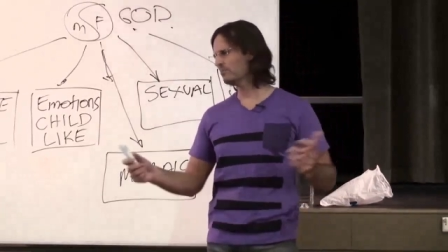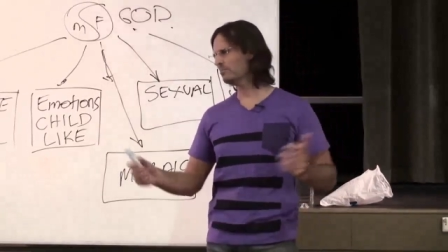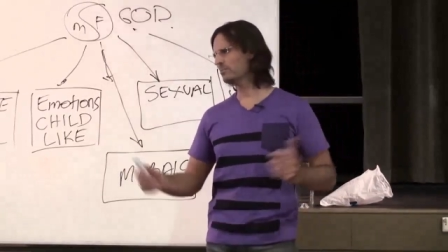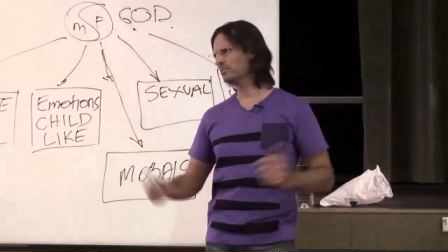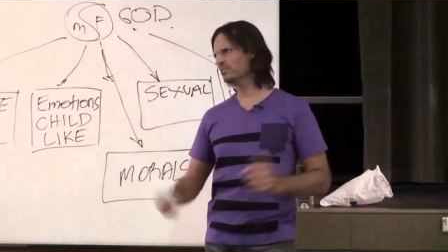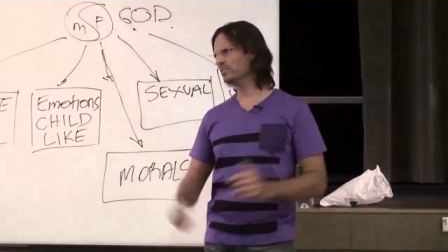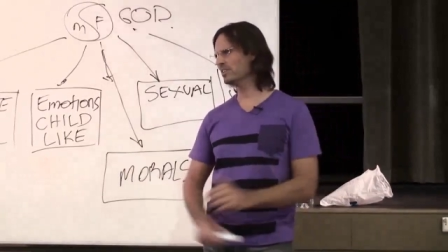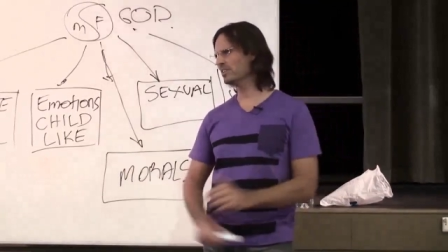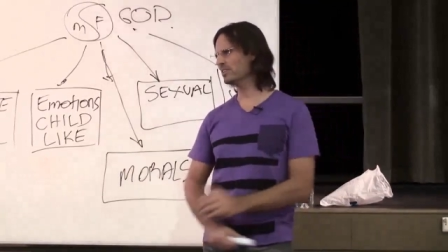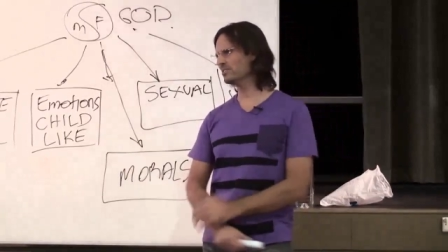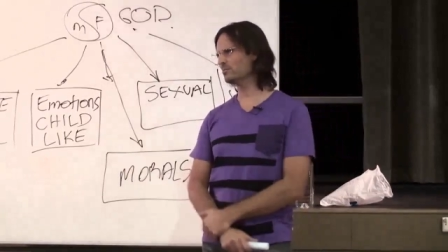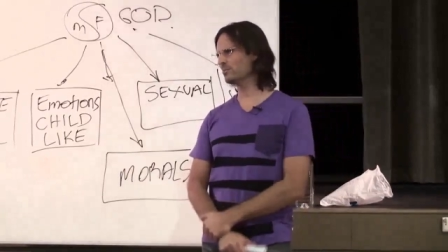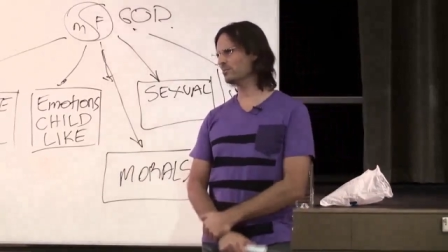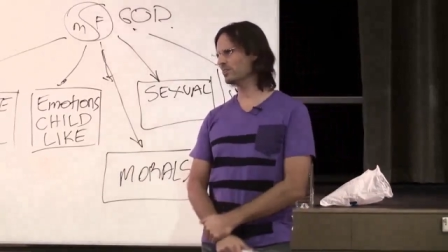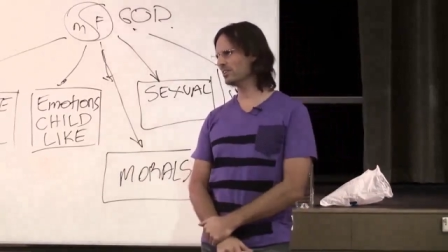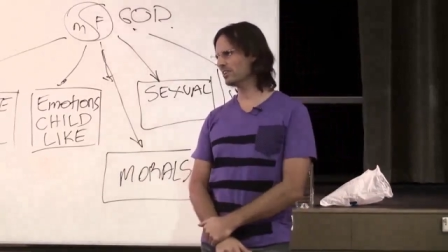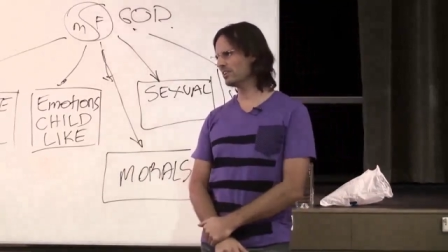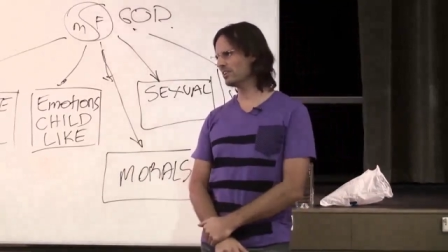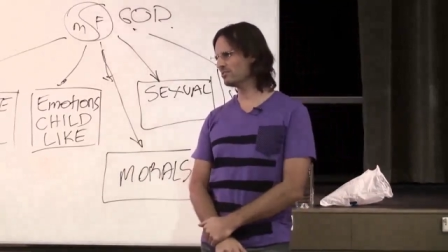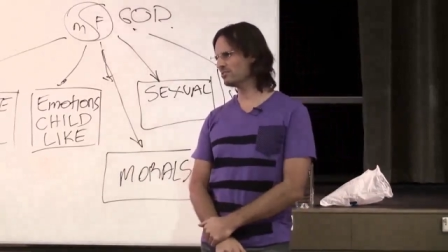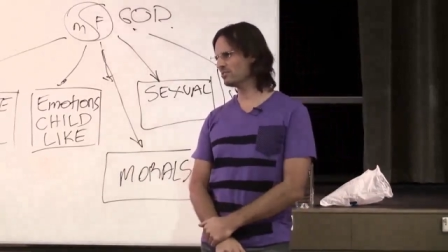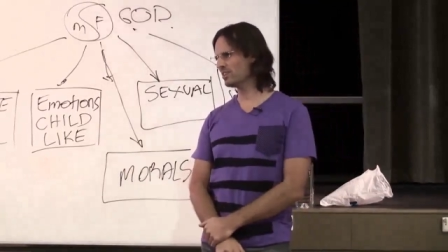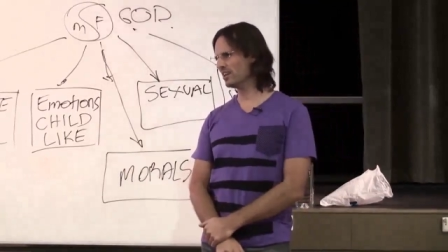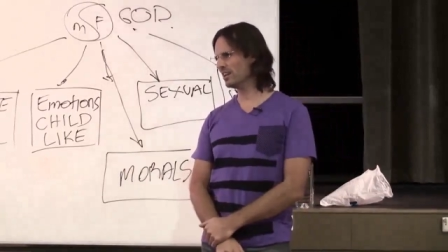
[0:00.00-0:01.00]
but she doesn't want to
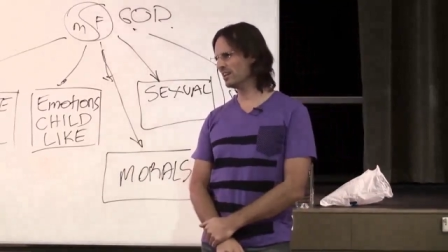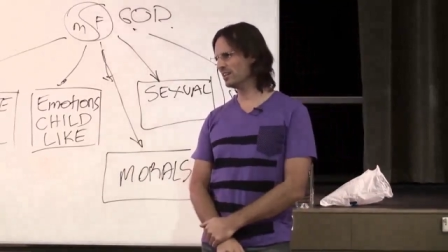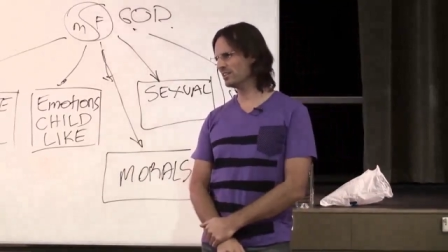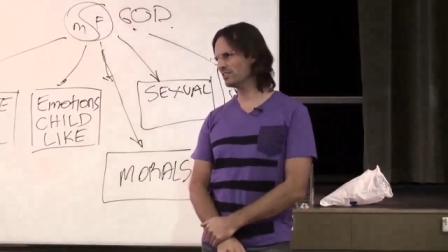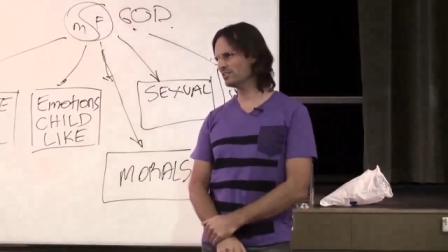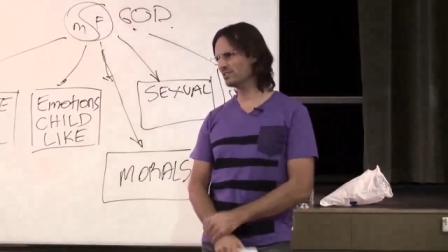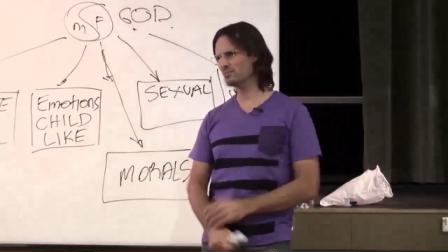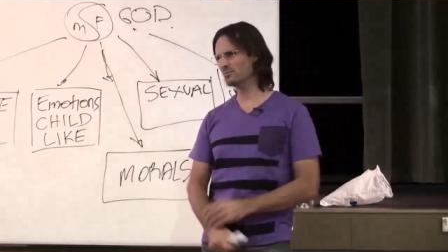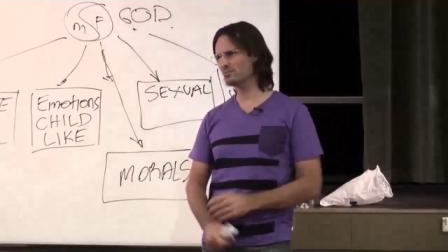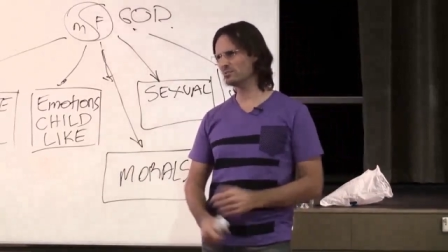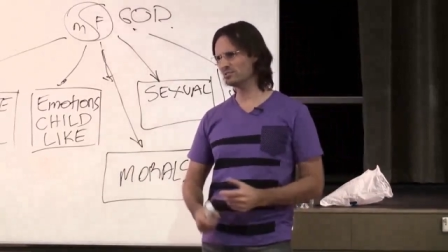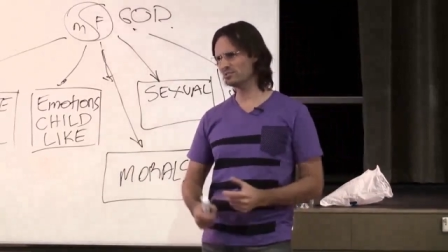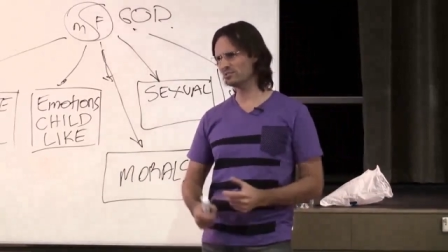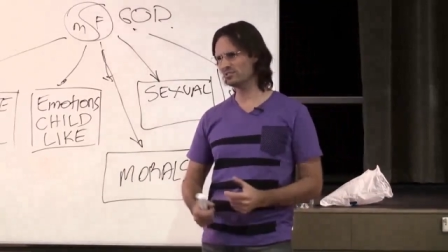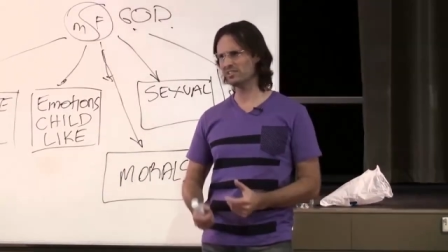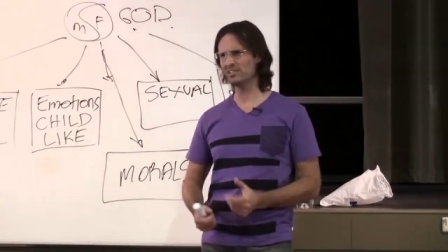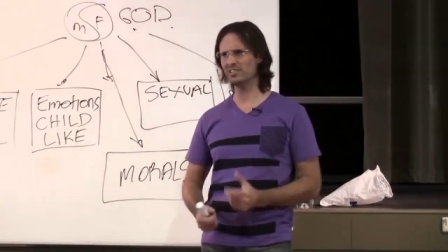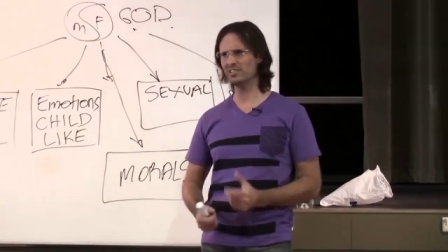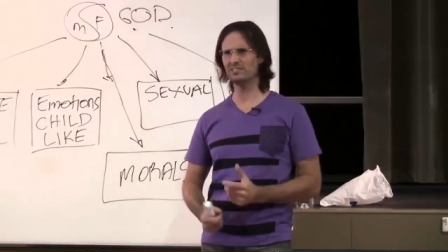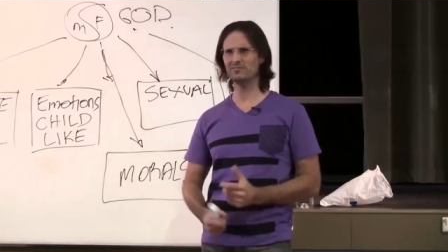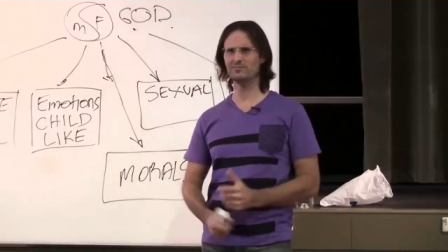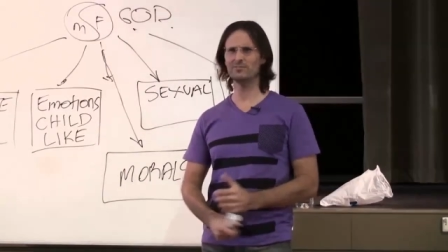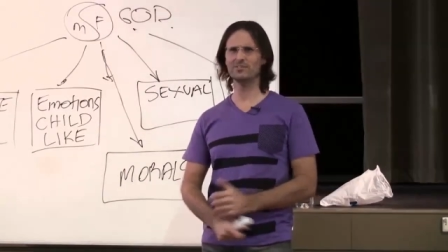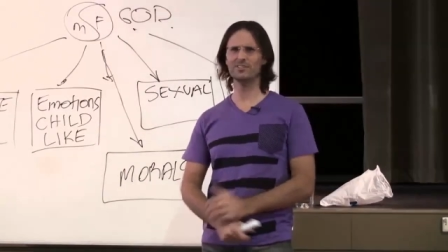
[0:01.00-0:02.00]
go sailing, she wants to knit